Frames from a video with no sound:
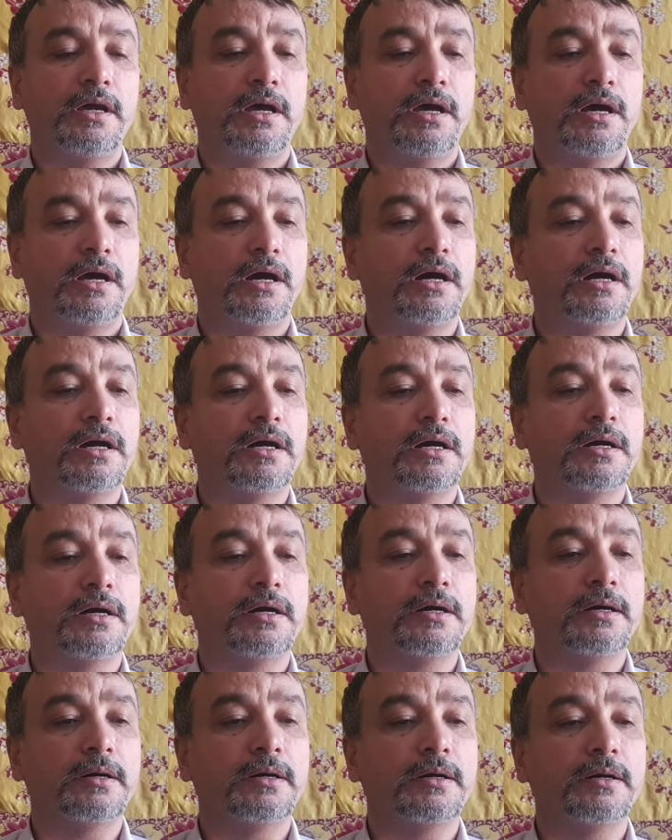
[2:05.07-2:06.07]

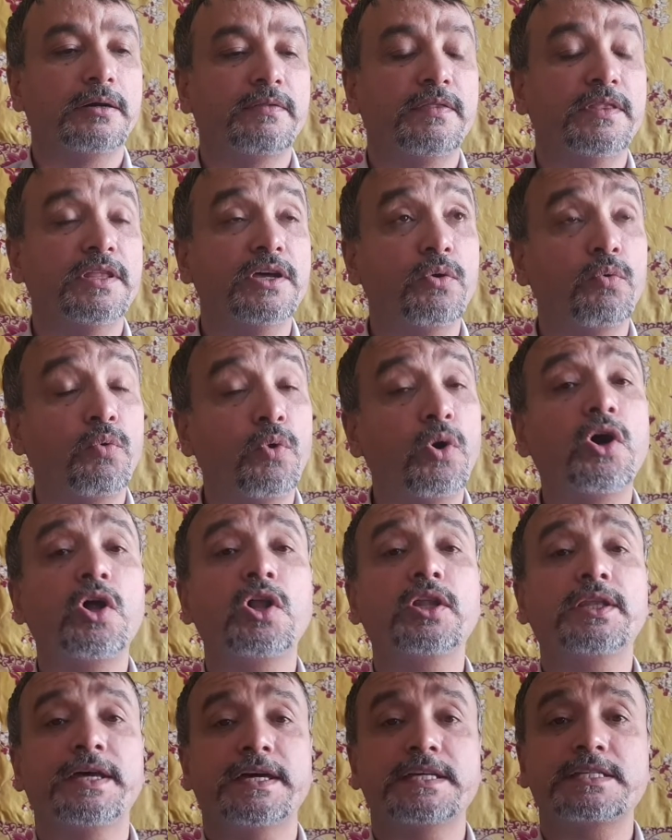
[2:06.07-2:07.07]
the
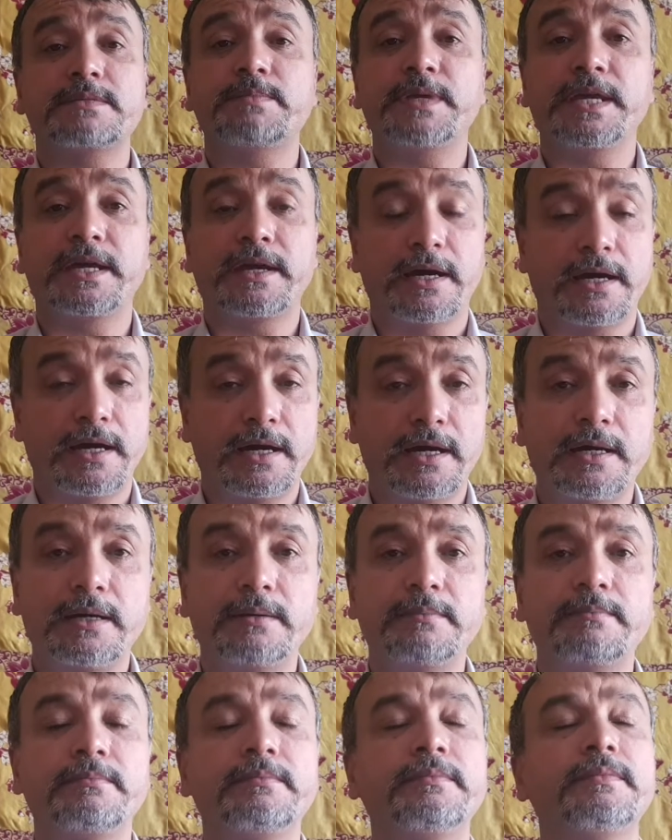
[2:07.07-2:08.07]
world has
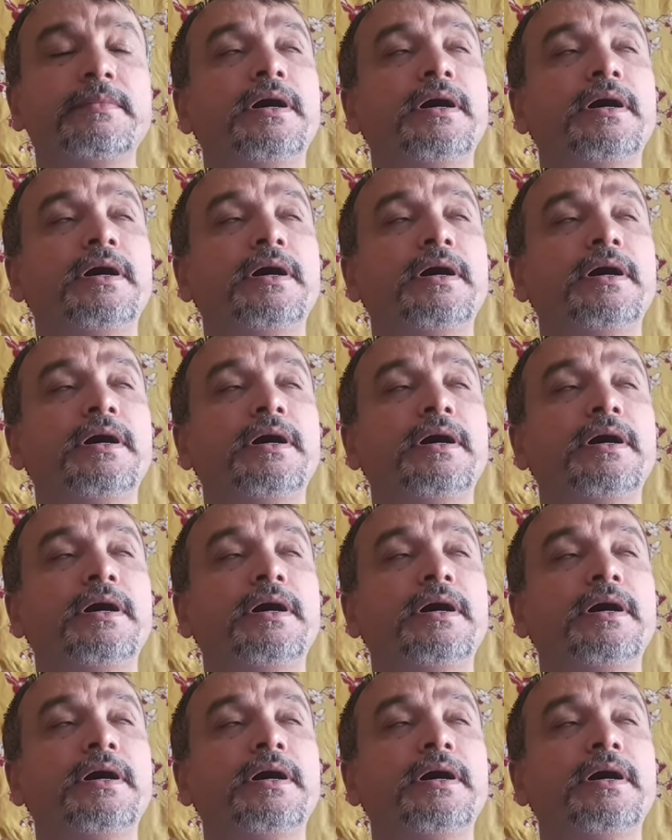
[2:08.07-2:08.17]
become